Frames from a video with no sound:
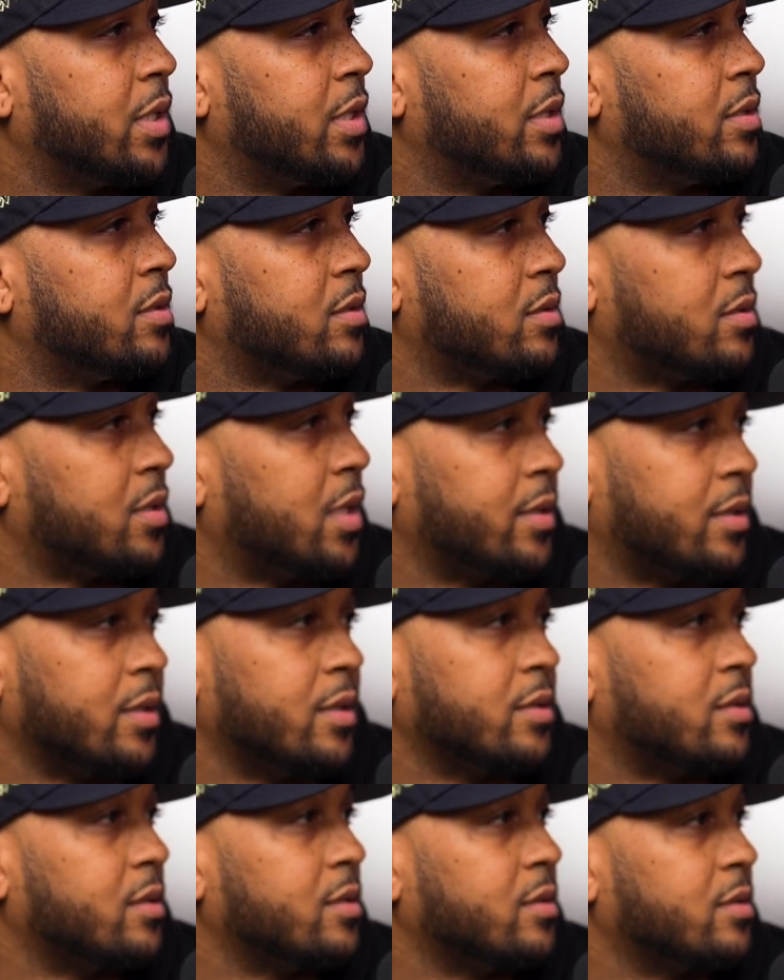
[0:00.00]
and just let
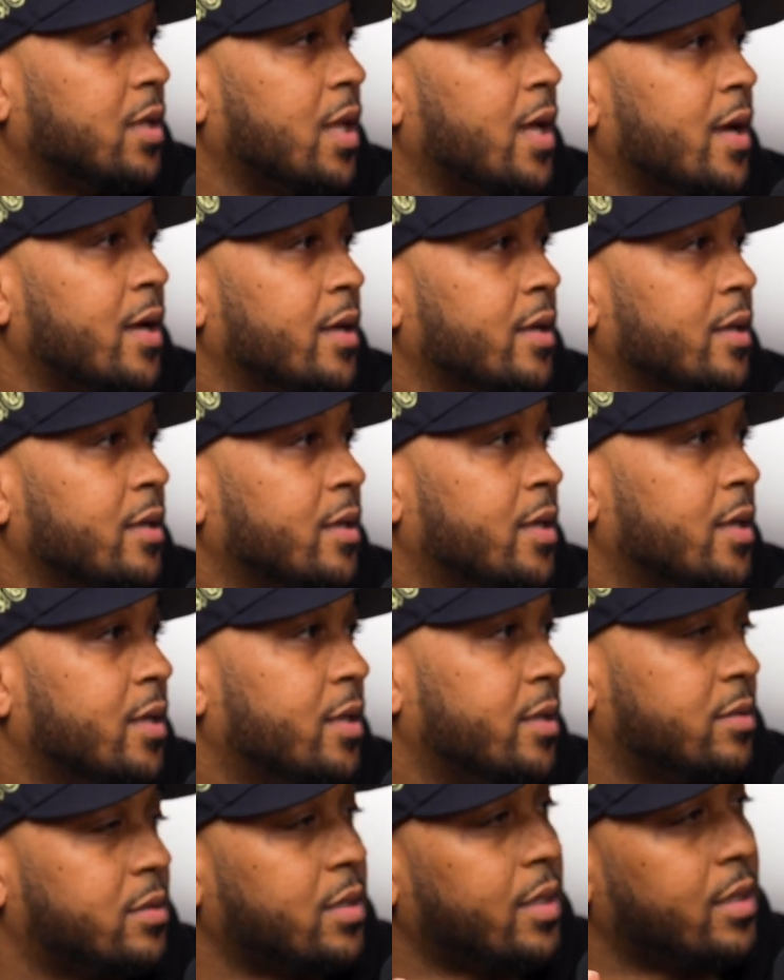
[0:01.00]
that shit slide
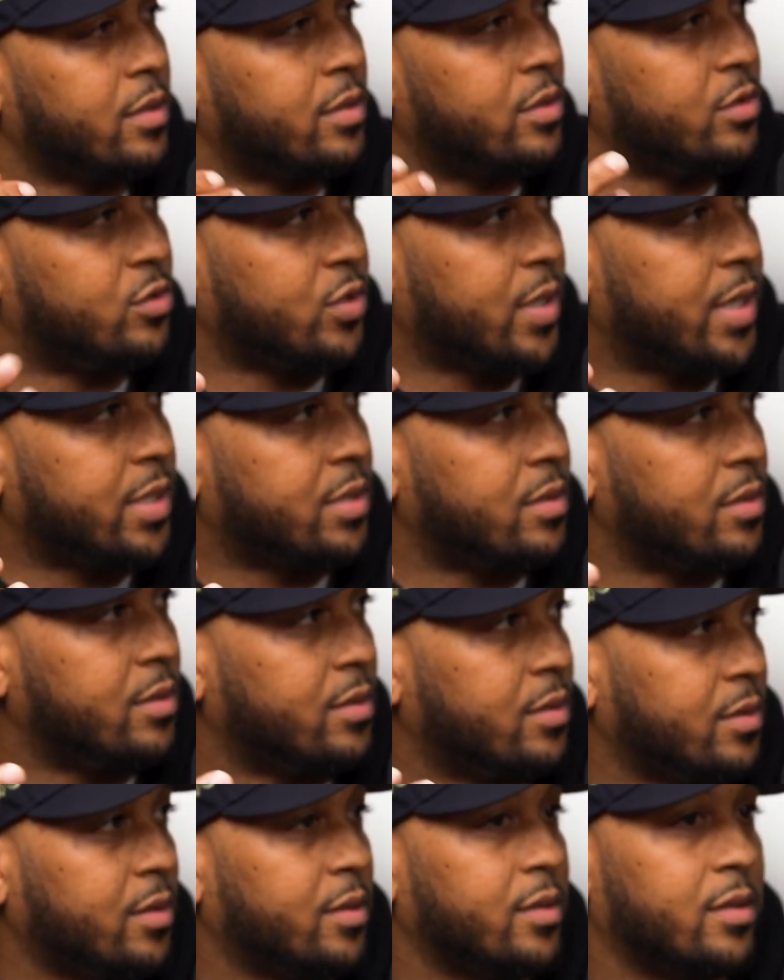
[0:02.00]
instead of addressing it.